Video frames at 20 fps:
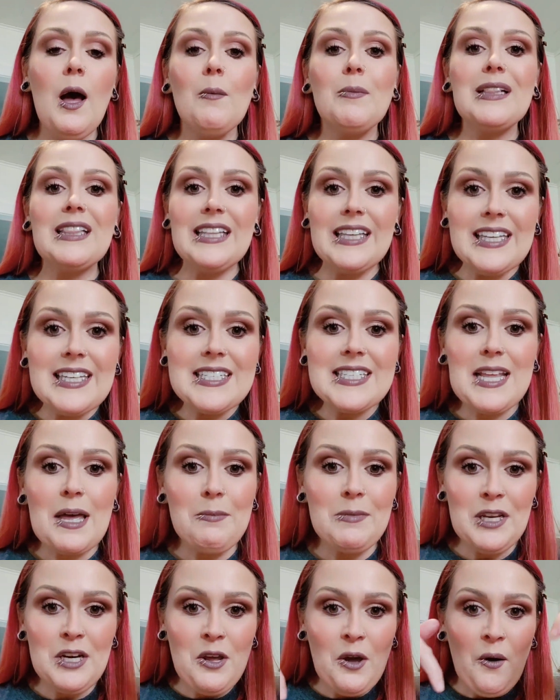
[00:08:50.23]
please let
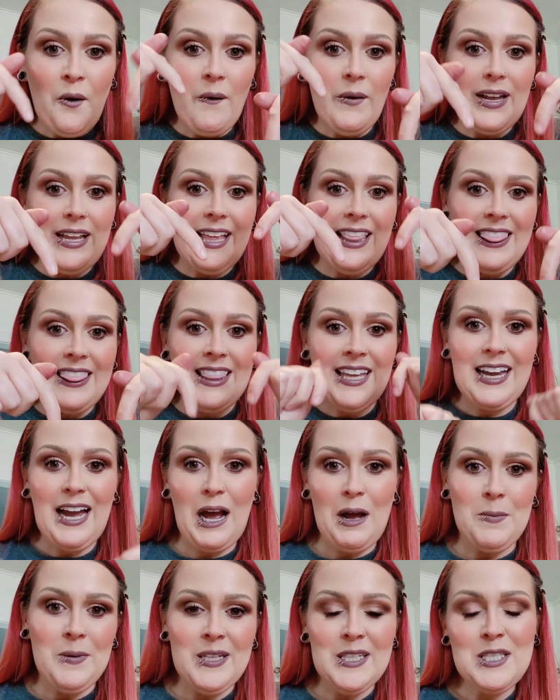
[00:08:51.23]
me know in the
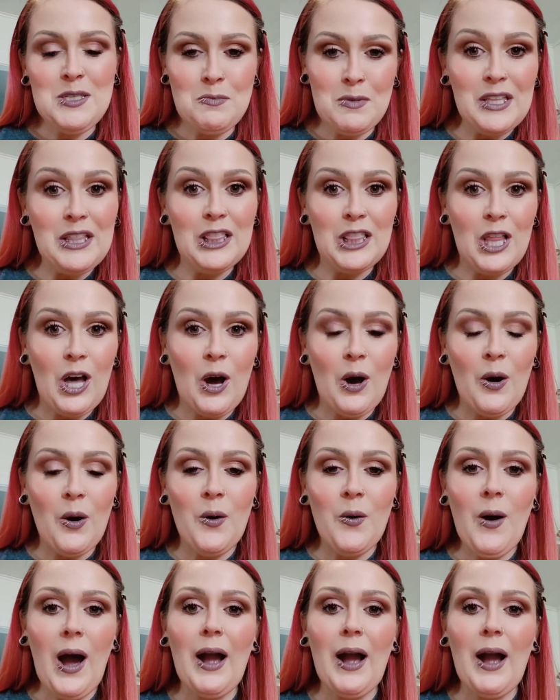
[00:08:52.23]
comments below.